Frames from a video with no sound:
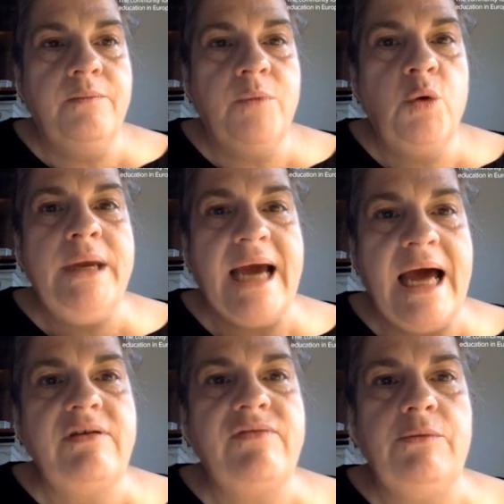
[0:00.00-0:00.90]
we have
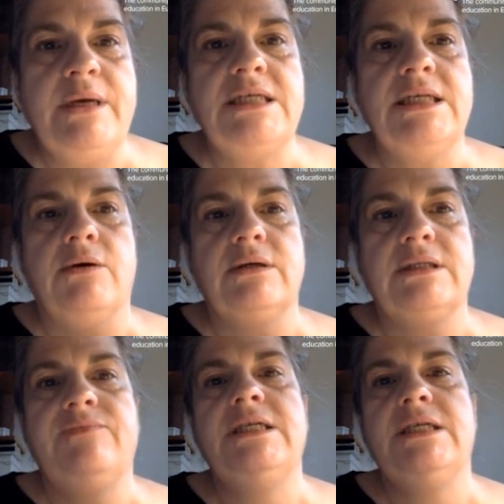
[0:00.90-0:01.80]
evaluated our
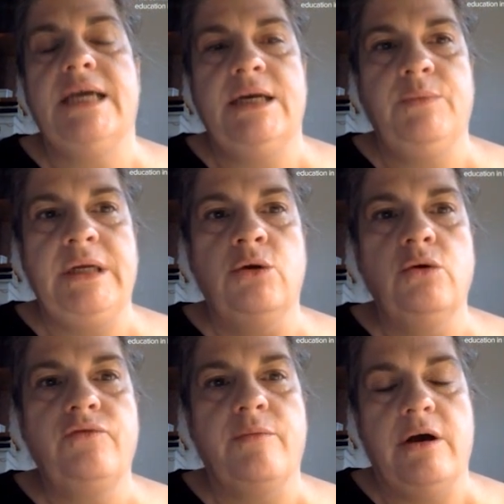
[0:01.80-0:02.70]
activity, and we know
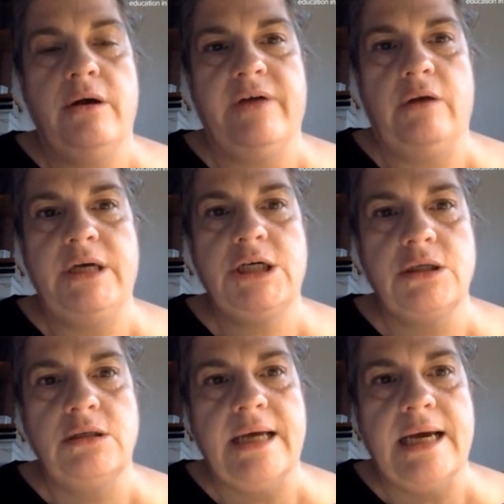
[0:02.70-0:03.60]
from our
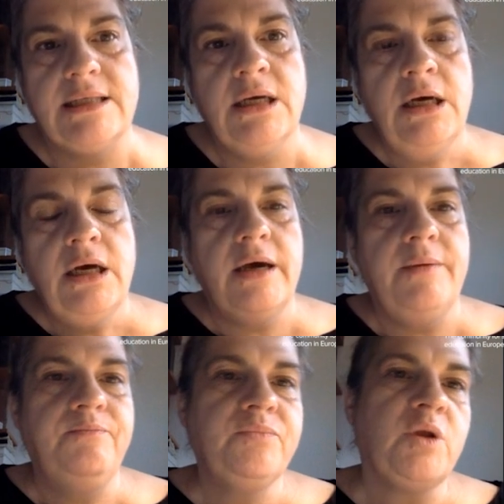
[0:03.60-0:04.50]
evaluation that
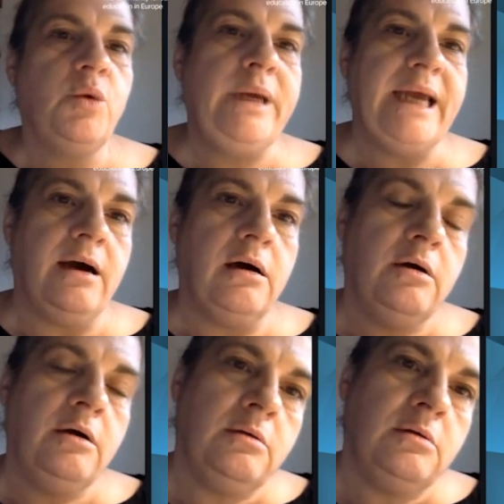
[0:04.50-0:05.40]
we are
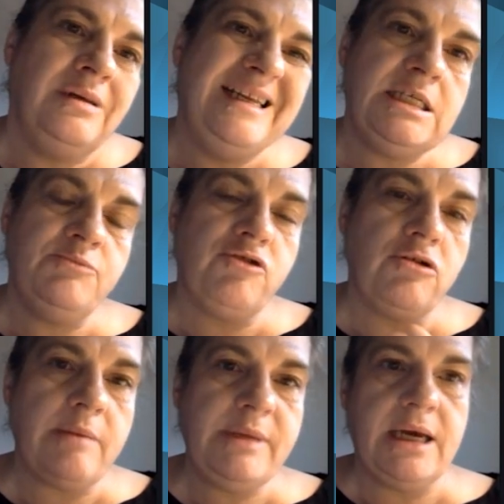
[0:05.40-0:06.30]
a leading
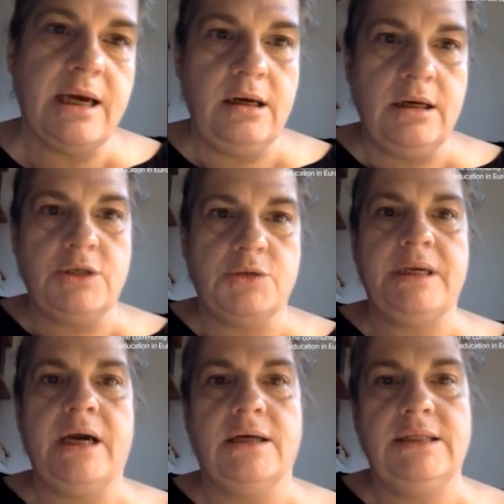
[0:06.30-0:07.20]
program in Ireland
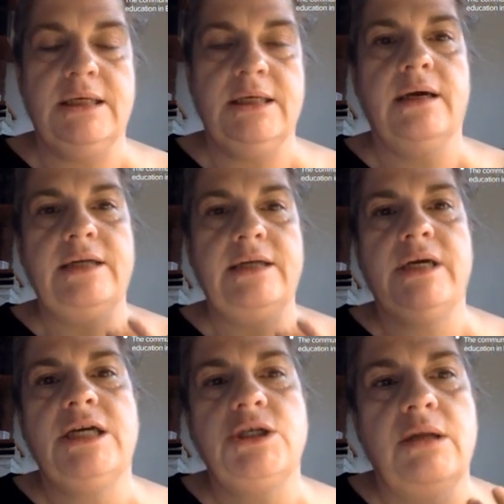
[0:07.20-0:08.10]
regarding
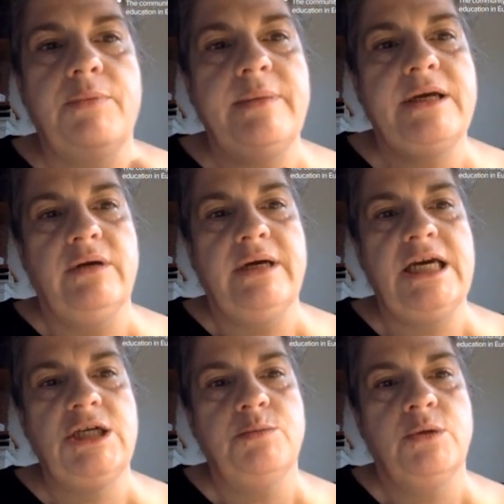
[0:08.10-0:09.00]
education and public
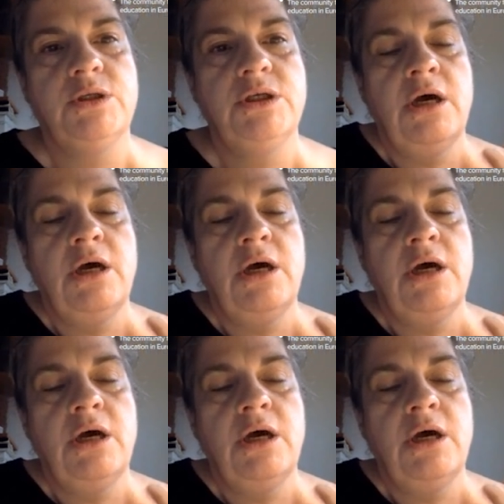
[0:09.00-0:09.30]
engagement,